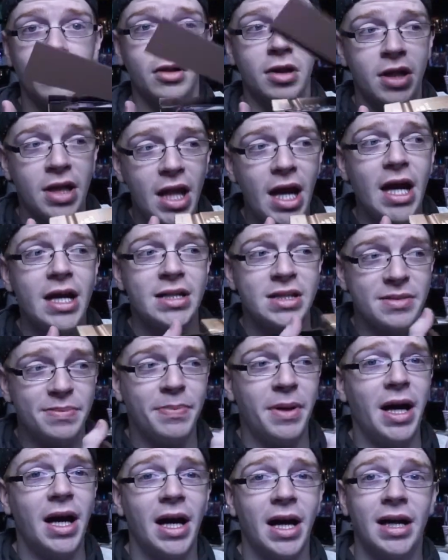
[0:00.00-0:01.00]
nice
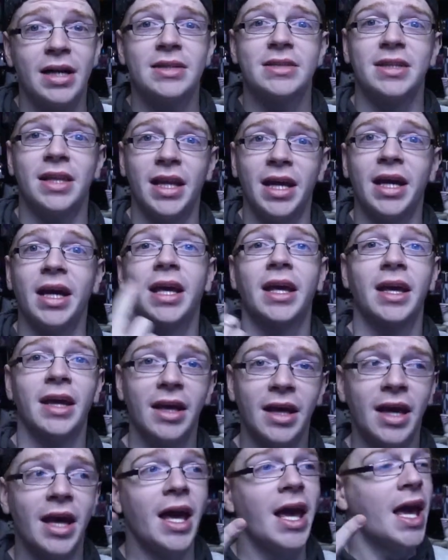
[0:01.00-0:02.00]
box. Like,
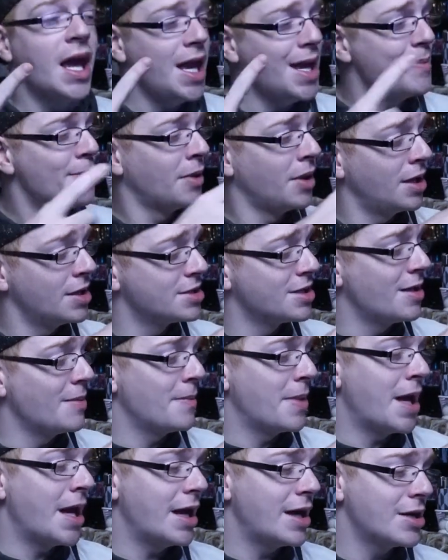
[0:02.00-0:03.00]
A plus on
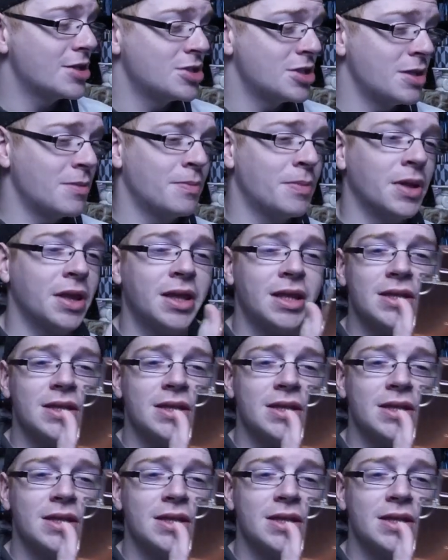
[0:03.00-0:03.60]
packaging. But